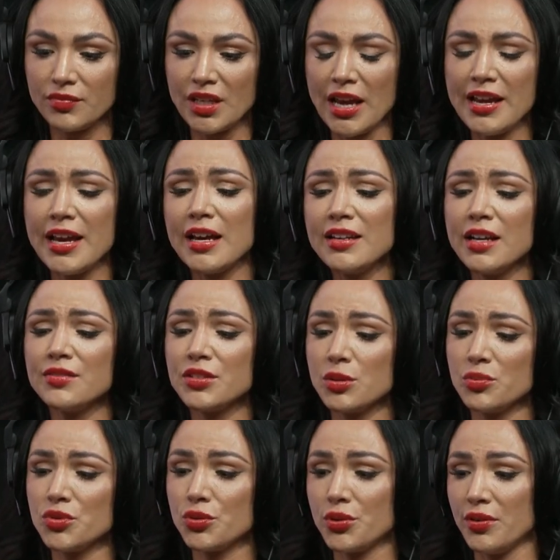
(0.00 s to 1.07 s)
I had to have some
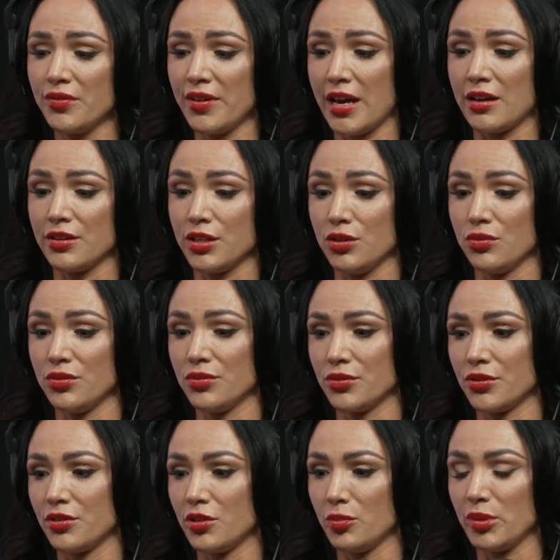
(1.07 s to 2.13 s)
sort of value in
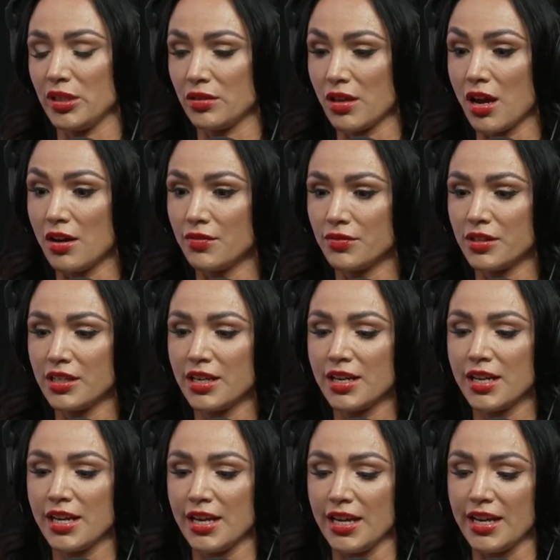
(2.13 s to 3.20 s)
order to be loved.
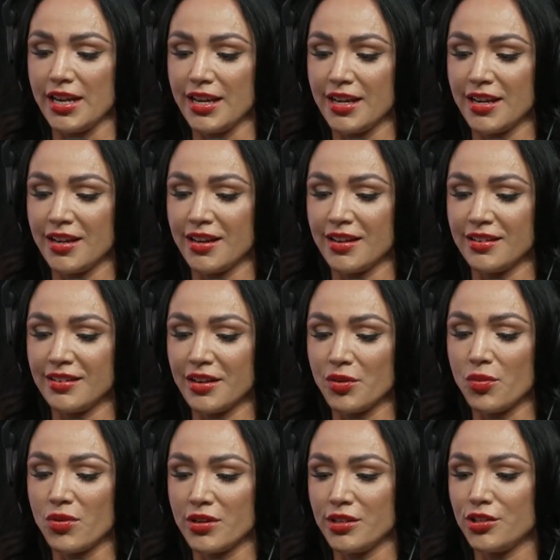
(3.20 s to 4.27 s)
And I
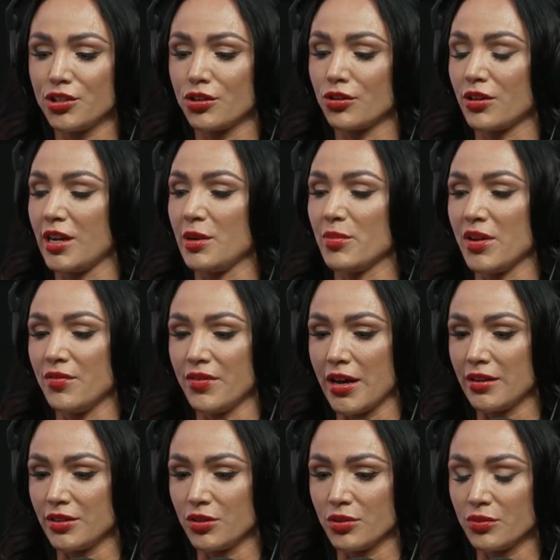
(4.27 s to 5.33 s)
wanted to create my
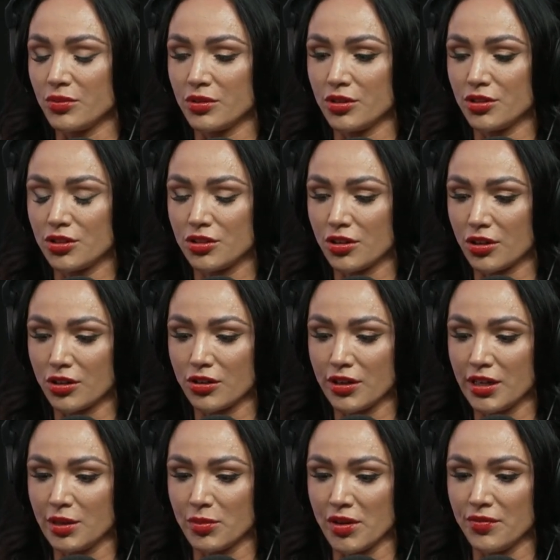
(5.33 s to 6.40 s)
value. I wanted to start
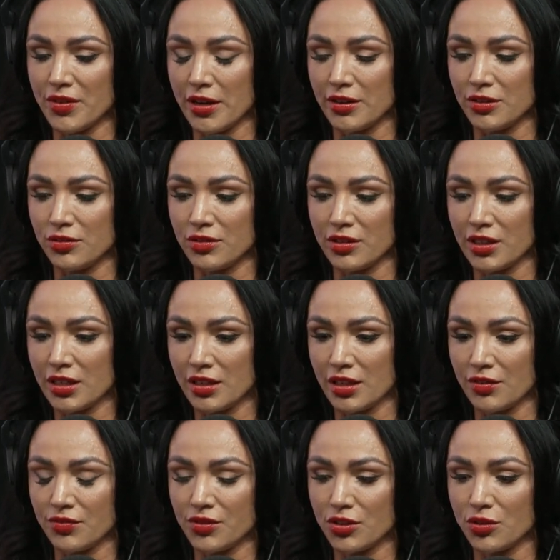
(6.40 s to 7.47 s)
creating my value that I could
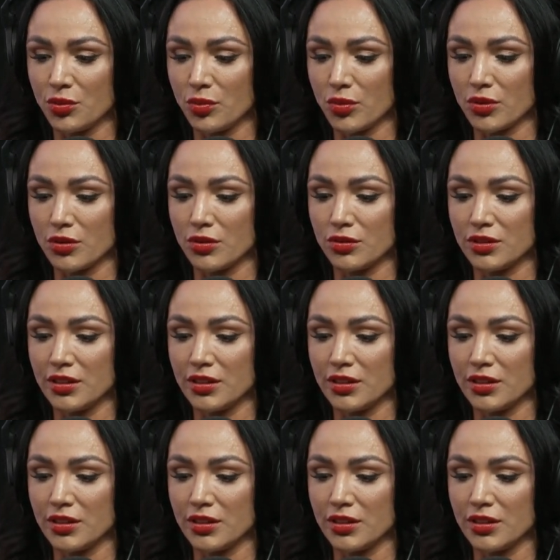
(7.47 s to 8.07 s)
give to the world.